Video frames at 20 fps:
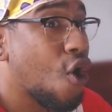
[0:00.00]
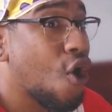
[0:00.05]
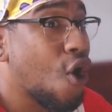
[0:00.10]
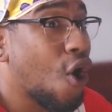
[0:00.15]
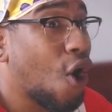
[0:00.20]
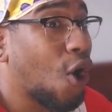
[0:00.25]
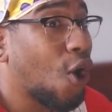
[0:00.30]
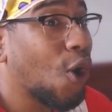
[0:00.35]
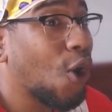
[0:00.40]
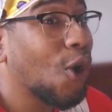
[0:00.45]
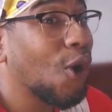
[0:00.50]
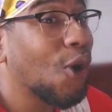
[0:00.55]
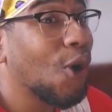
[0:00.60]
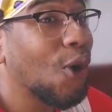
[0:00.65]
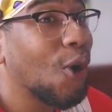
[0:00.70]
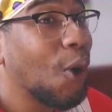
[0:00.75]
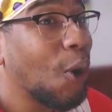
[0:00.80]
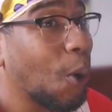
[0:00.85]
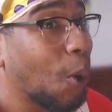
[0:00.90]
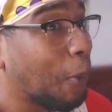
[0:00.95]

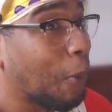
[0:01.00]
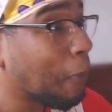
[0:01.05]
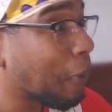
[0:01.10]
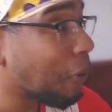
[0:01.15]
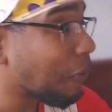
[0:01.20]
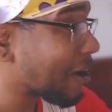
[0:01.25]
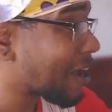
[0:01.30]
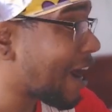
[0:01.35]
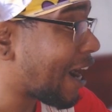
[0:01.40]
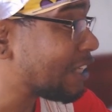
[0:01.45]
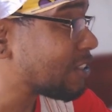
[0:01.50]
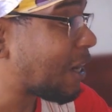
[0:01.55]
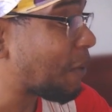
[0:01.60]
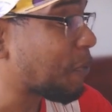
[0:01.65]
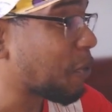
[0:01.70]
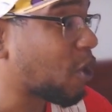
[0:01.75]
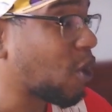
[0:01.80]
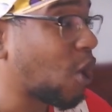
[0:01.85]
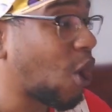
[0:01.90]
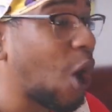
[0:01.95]
Oh, Murakan dropped
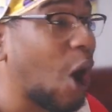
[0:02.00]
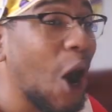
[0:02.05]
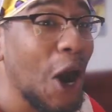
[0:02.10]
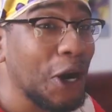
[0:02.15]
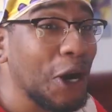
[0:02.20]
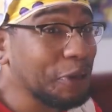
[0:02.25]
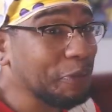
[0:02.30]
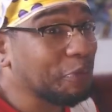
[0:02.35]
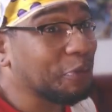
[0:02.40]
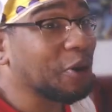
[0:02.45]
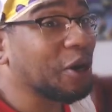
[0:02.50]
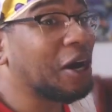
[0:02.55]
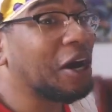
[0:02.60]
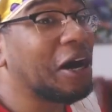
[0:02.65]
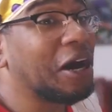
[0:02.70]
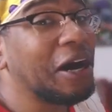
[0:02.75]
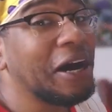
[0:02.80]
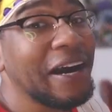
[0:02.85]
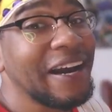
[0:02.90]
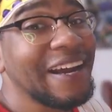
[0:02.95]
the card,
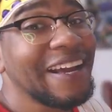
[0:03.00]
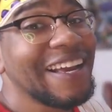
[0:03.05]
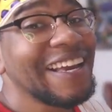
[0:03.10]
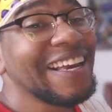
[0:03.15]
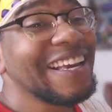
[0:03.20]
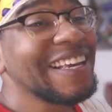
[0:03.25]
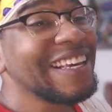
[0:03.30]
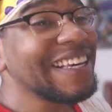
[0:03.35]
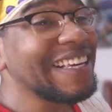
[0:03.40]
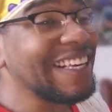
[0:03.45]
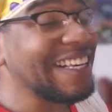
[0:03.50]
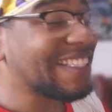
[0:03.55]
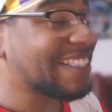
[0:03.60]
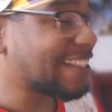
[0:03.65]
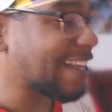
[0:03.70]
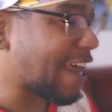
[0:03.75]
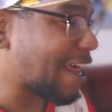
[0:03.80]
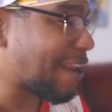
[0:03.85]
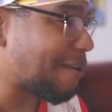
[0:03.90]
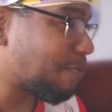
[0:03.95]
bruh. He
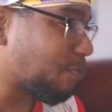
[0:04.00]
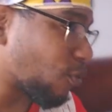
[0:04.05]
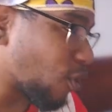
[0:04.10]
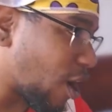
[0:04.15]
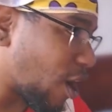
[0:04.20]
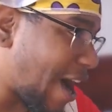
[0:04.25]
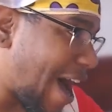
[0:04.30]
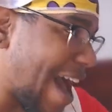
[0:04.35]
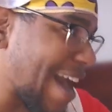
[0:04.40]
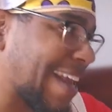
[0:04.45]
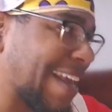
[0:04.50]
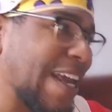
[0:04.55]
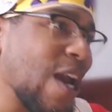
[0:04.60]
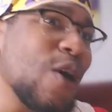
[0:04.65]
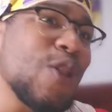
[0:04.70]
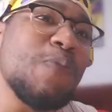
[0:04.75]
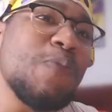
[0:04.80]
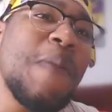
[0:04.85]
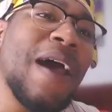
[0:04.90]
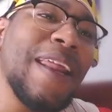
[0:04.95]
said, bruh, I
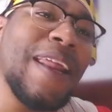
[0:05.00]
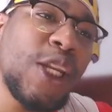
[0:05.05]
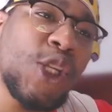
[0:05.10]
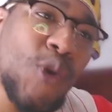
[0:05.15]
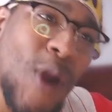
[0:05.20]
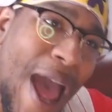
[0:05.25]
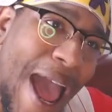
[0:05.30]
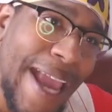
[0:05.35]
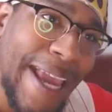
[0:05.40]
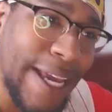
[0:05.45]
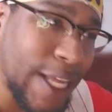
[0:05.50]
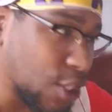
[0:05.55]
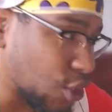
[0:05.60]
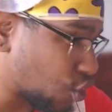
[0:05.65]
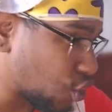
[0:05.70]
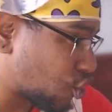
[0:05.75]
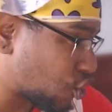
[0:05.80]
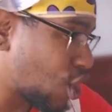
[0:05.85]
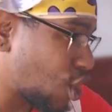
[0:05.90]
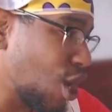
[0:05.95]
killed many
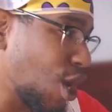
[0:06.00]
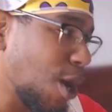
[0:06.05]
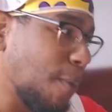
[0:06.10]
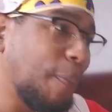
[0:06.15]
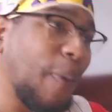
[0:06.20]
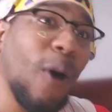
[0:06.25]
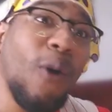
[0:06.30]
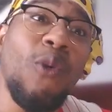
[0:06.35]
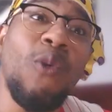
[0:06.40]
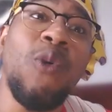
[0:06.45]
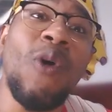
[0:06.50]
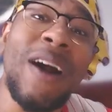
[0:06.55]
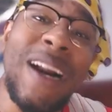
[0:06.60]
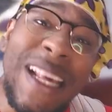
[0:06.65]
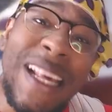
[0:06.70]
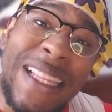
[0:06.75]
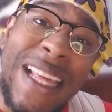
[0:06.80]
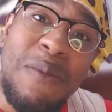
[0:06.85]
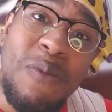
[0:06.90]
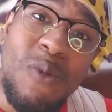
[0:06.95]
dragons, but one
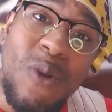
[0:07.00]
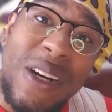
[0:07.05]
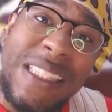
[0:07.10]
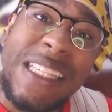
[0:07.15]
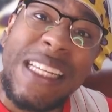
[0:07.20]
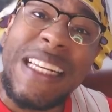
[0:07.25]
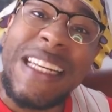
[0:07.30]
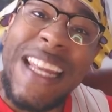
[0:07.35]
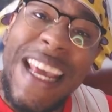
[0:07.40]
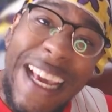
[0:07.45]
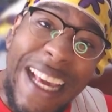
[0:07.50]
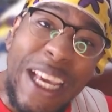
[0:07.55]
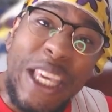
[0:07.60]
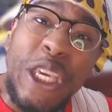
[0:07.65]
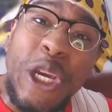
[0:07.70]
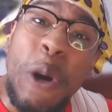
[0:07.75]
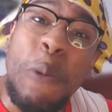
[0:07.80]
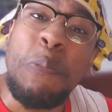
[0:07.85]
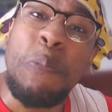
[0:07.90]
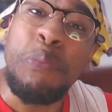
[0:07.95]
of them was a nigga
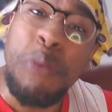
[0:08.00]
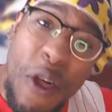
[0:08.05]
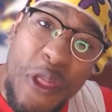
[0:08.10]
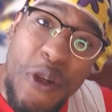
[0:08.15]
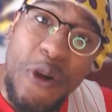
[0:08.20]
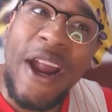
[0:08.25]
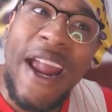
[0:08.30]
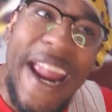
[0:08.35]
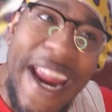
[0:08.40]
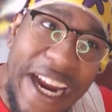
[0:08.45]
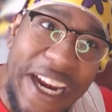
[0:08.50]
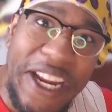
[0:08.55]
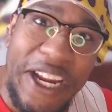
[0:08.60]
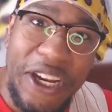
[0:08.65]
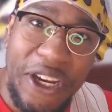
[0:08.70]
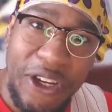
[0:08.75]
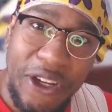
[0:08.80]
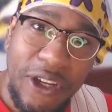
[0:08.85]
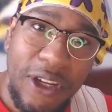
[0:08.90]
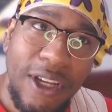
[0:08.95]
your brother
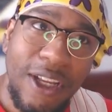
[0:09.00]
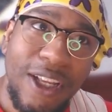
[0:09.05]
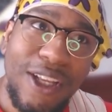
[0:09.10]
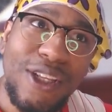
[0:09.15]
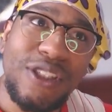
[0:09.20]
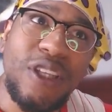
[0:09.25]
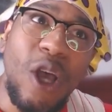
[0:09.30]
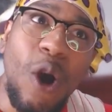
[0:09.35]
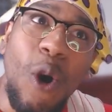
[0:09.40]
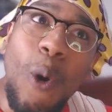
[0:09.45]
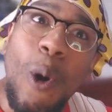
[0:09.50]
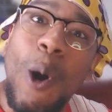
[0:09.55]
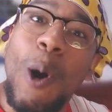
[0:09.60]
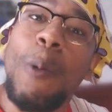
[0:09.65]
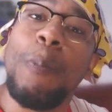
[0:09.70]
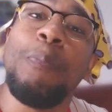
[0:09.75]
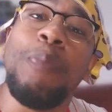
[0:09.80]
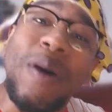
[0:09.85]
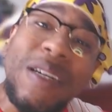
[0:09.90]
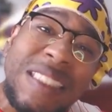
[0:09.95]
hated. So
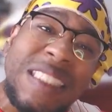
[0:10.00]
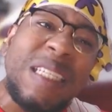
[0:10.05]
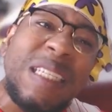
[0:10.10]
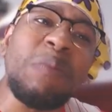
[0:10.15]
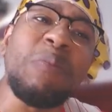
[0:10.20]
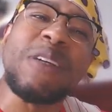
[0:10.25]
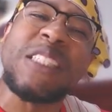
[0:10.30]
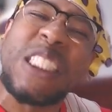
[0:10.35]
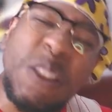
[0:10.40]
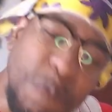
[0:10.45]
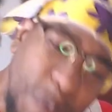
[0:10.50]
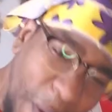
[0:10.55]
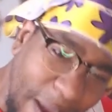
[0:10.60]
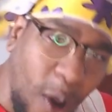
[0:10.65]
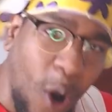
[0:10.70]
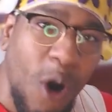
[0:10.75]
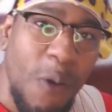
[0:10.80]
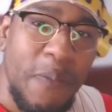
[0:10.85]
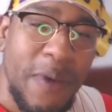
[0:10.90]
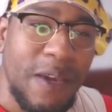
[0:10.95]
put some respect
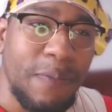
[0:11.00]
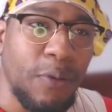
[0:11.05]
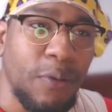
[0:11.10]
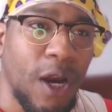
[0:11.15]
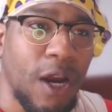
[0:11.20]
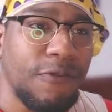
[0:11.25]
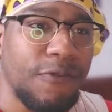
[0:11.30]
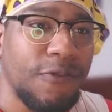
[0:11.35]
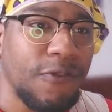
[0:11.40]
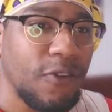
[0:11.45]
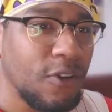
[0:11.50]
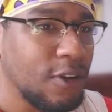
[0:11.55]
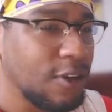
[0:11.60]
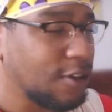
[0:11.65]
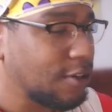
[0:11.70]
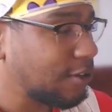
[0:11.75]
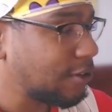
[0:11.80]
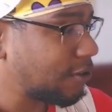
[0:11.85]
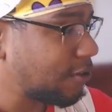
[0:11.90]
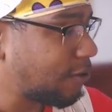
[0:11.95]
on me, bruv.
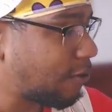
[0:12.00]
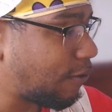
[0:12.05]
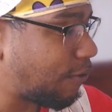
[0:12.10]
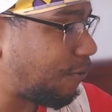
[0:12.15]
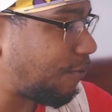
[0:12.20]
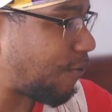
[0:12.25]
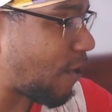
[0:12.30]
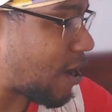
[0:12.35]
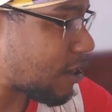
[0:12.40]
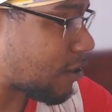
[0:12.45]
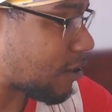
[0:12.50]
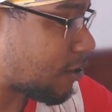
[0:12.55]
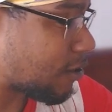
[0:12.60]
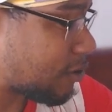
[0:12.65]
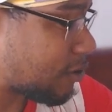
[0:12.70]
Fuck.